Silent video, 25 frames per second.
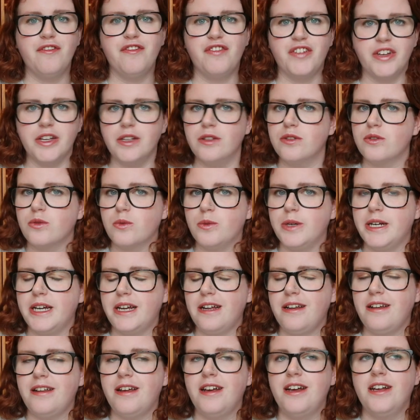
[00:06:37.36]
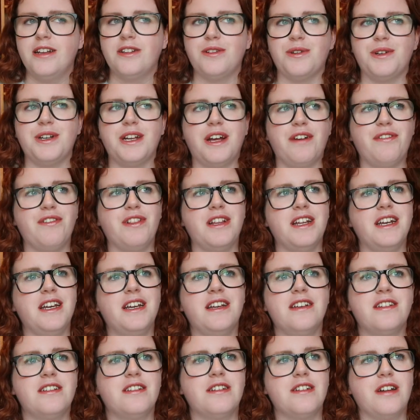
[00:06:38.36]
feels weird, so I definitely
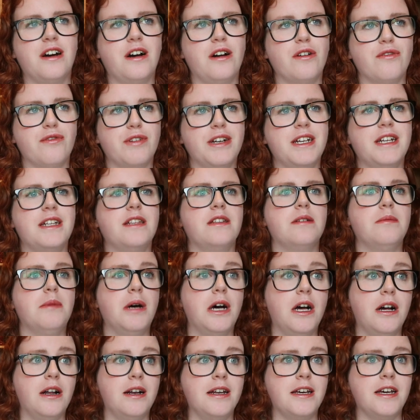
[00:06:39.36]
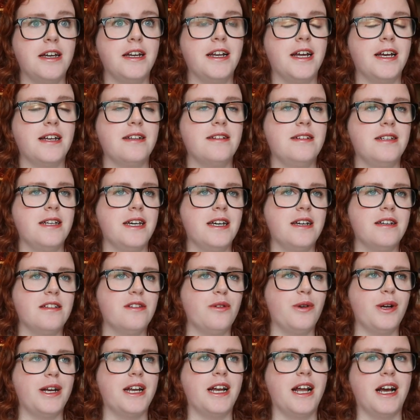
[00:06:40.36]
need to start reading them earlier next year
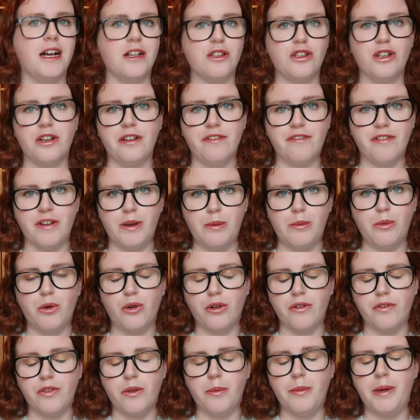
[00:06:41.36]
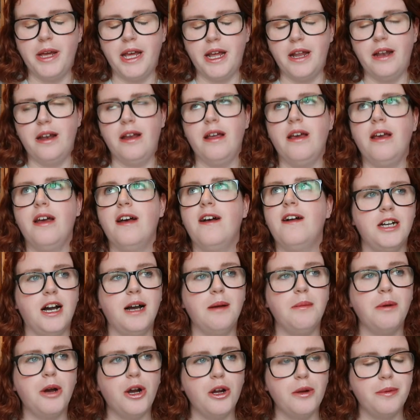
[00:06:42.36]
so I can actually fit more of them in.
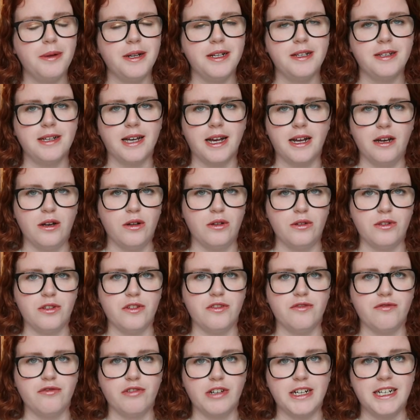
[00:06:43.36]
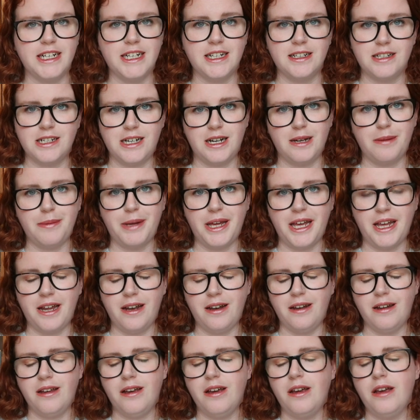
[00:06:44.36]
I'm hoping to get lots of reading time
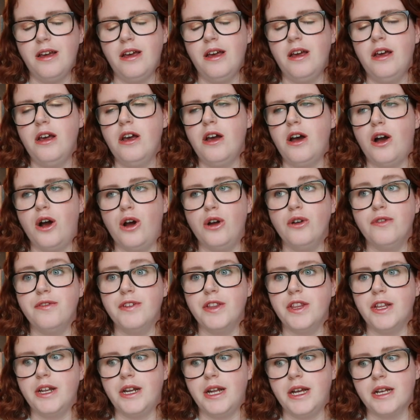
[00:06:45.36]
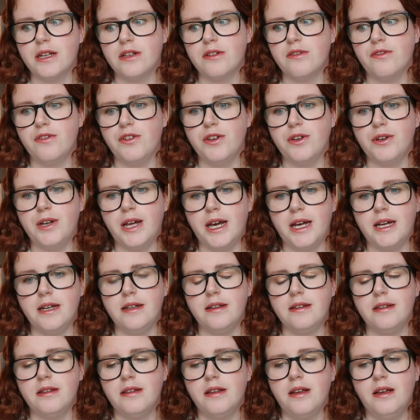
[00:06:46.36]
in over the next few
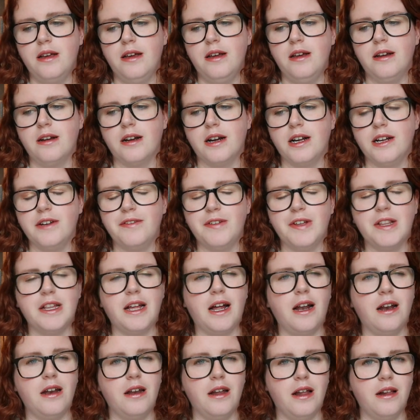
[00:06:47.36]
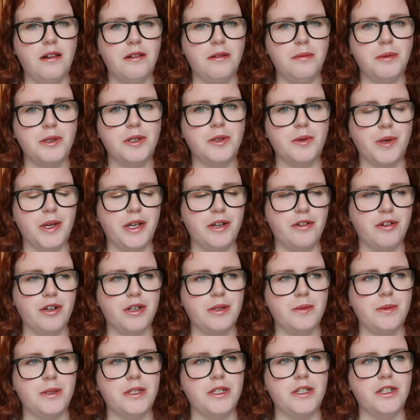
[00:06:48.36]
days, kind of in that lull between
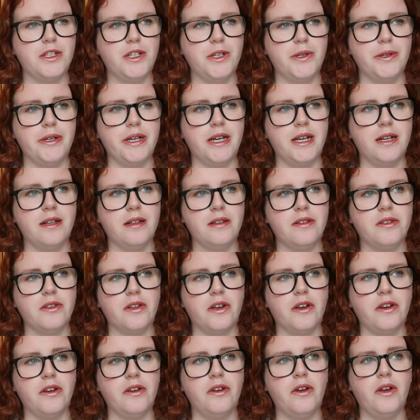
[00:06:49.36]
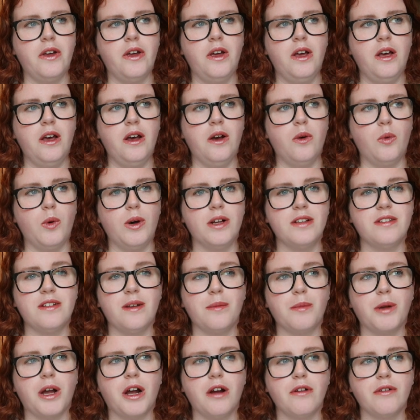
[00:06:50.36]
Christmas and New Year. So whilst
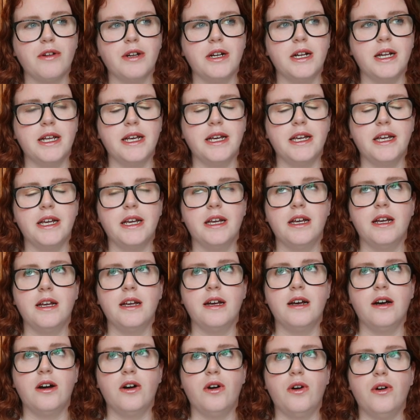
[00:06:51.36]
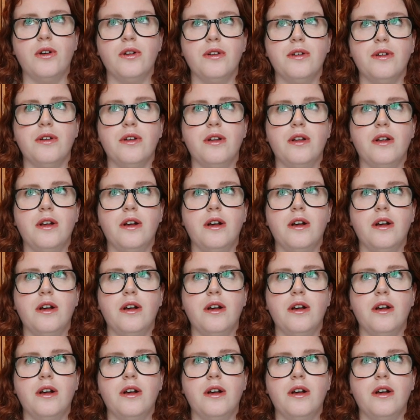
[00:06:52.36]
I'm currently on